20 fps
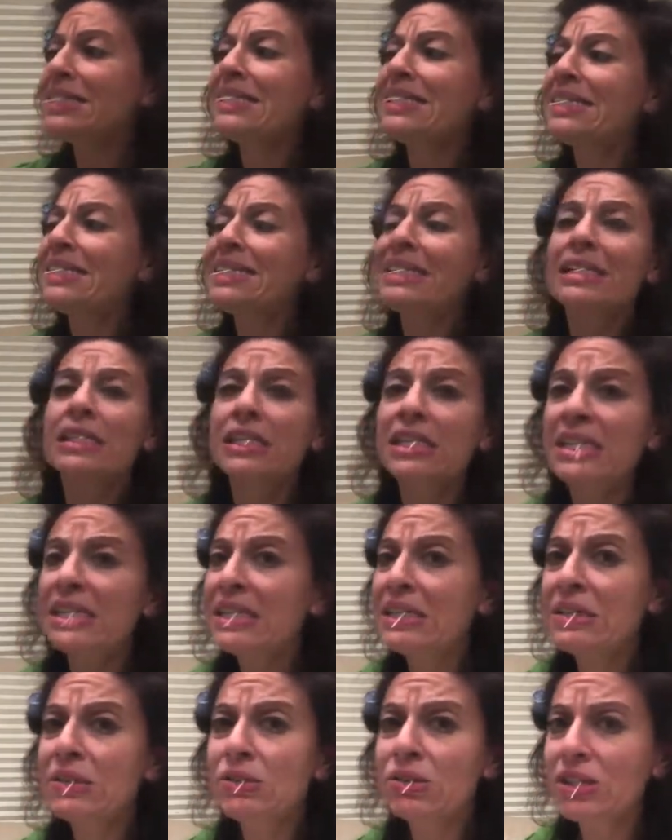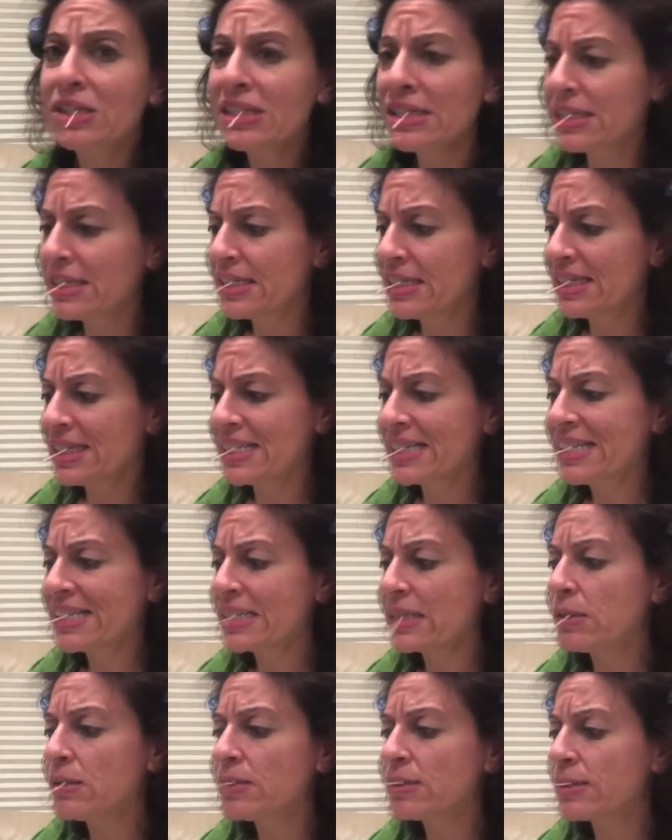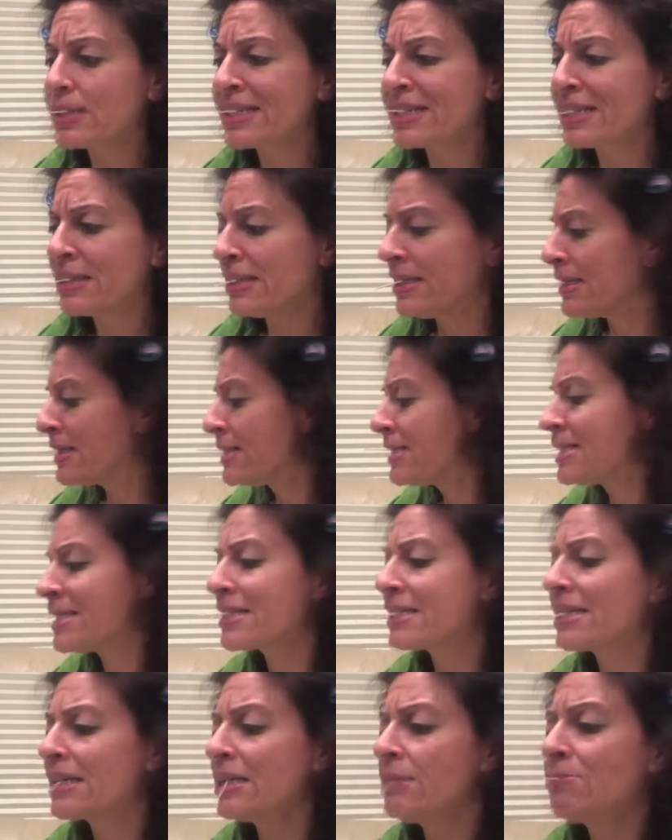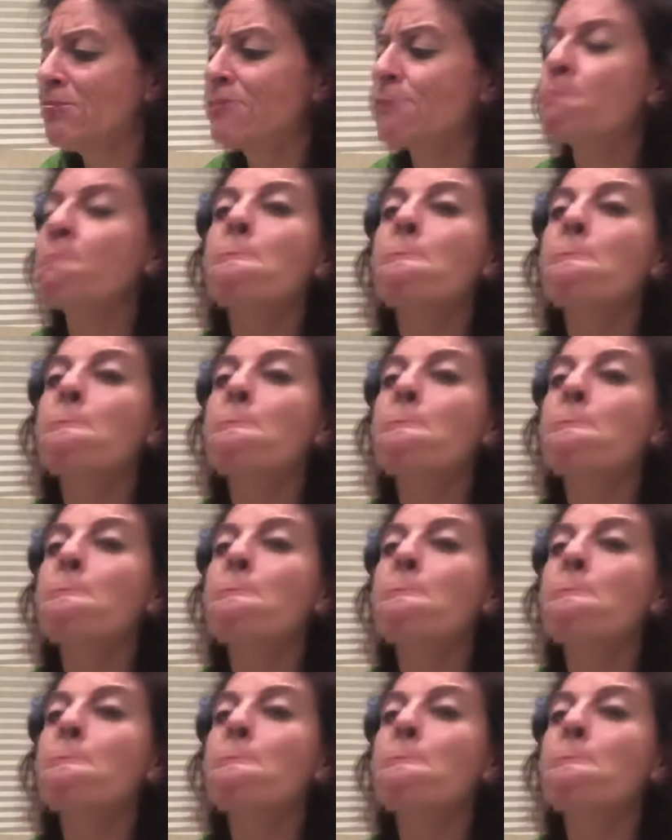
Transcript: There ain't no holes or anything. It's like a, it's like a, it's like they give me,